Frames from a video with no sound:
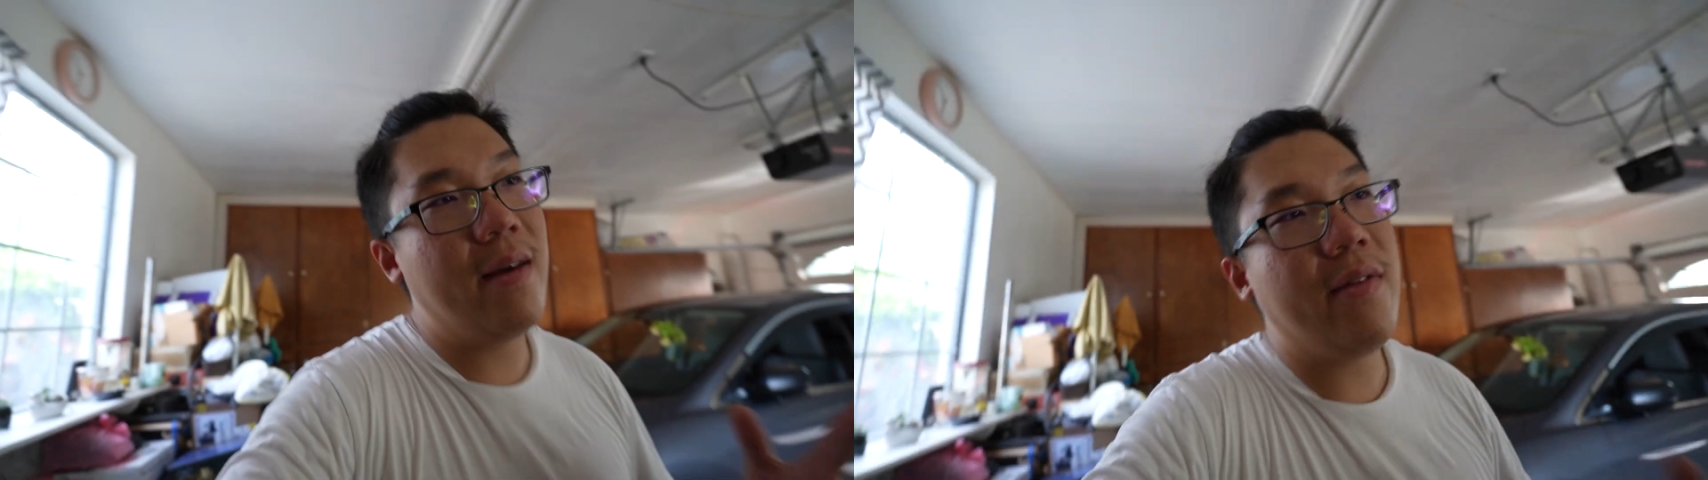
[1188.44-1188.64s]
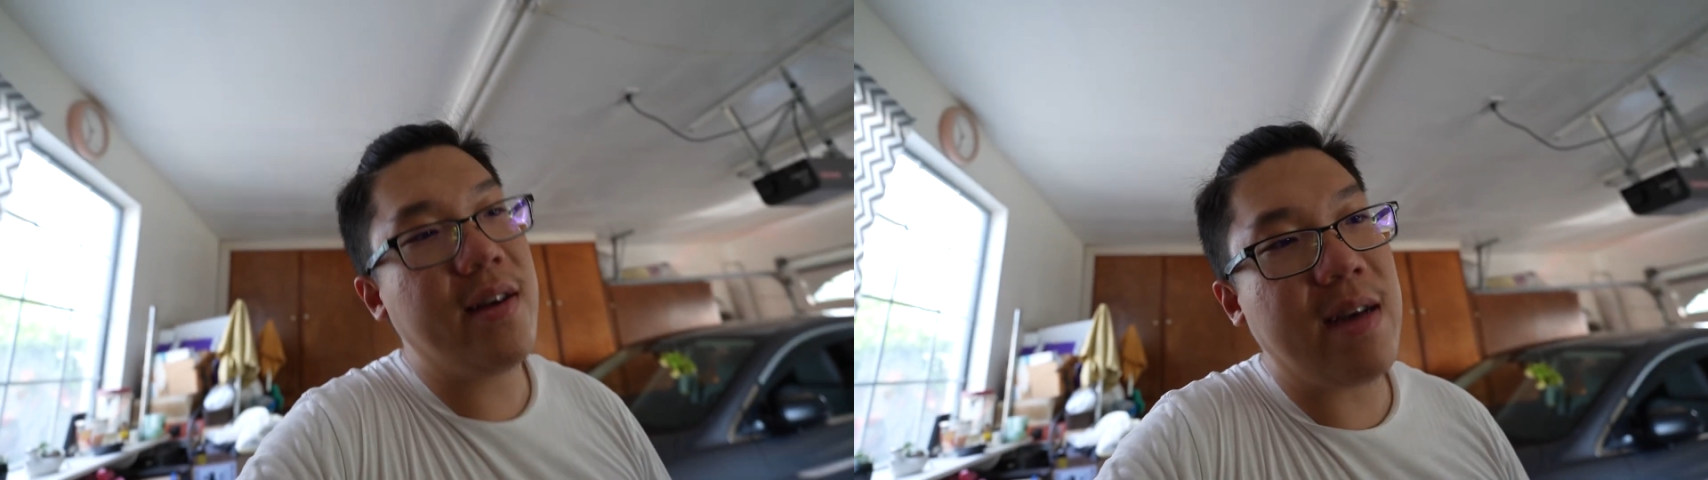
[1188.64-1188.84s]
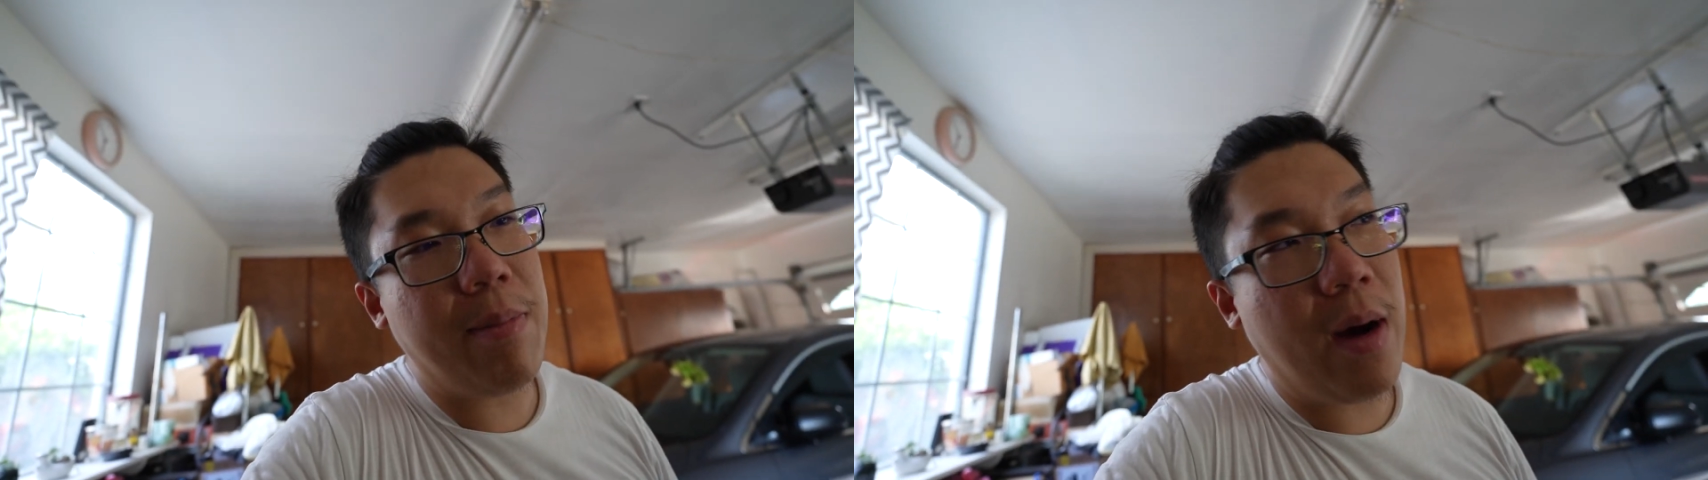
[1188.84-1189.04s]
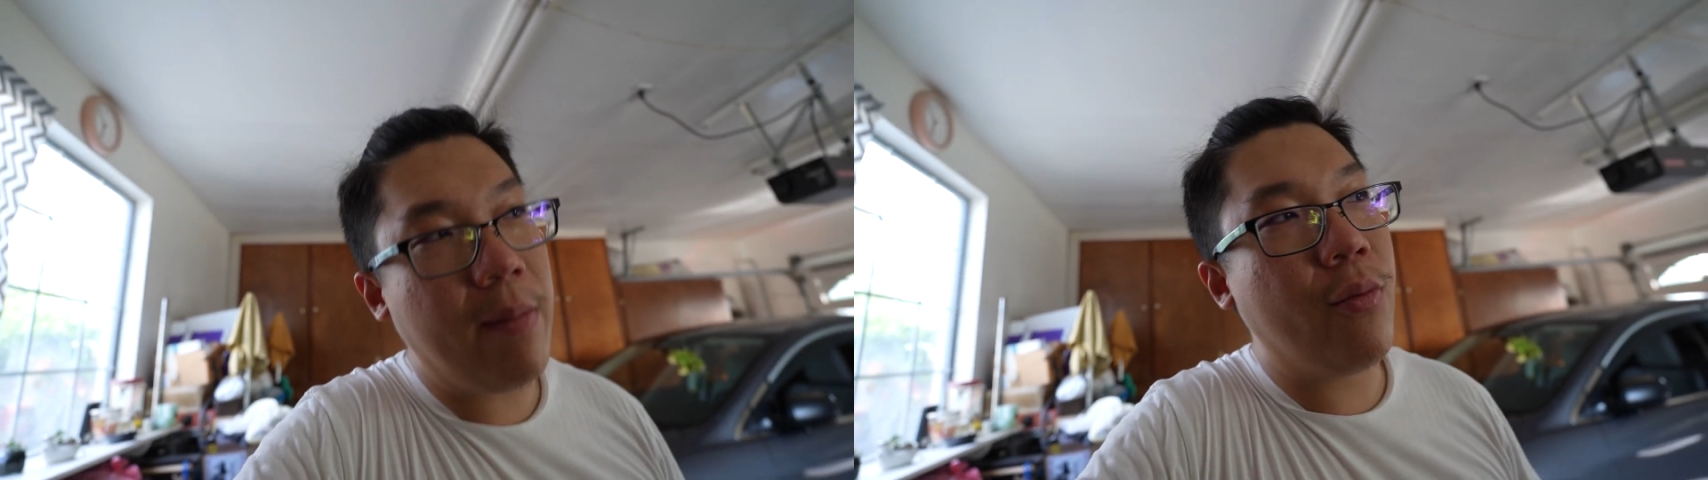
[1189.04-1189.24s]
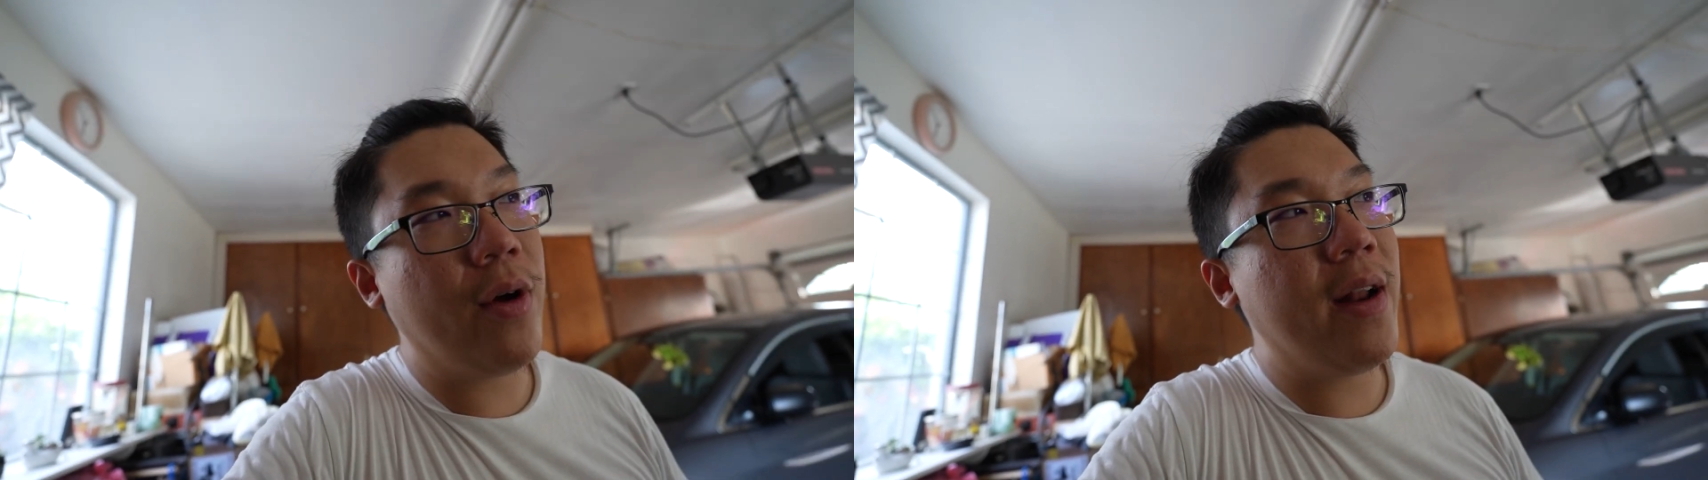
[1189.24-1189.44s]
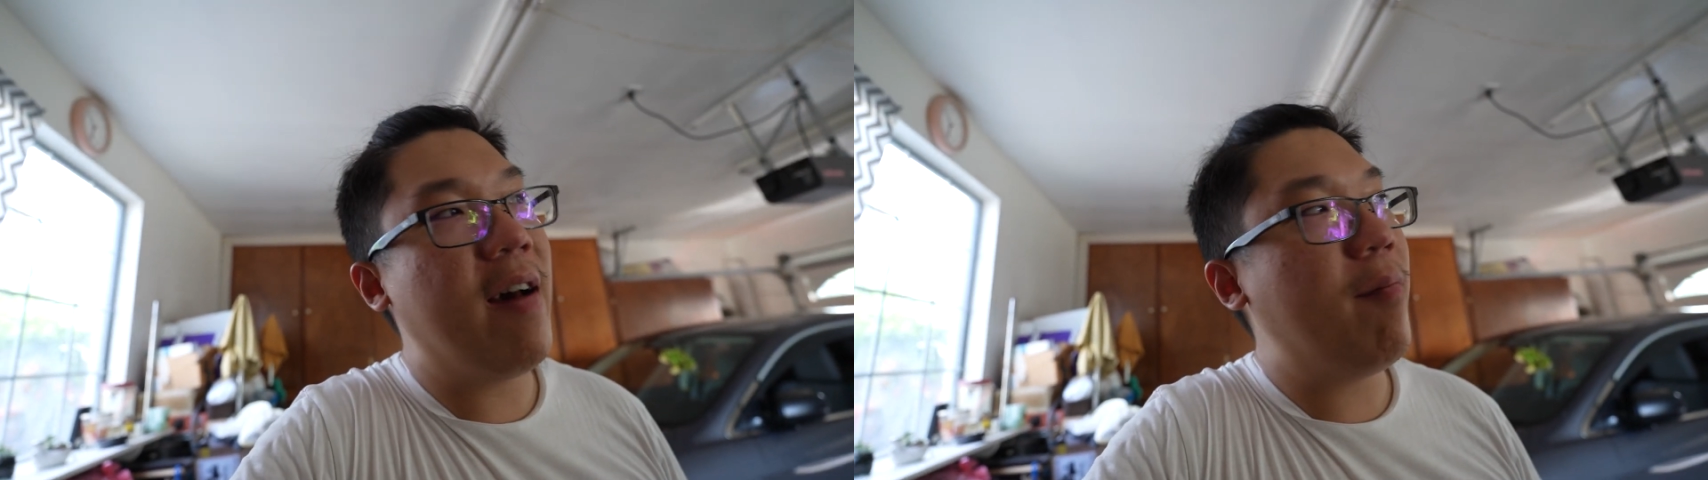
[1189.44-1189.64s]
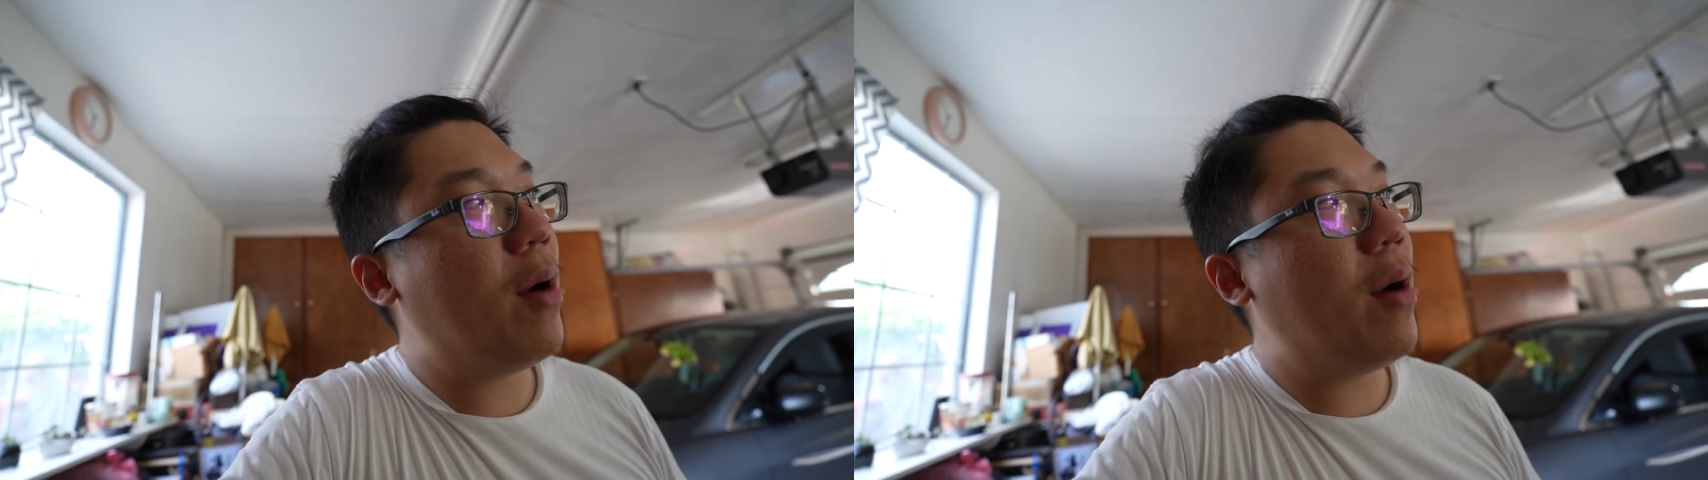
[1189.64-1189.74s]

And the thing is, I probably wouldn't have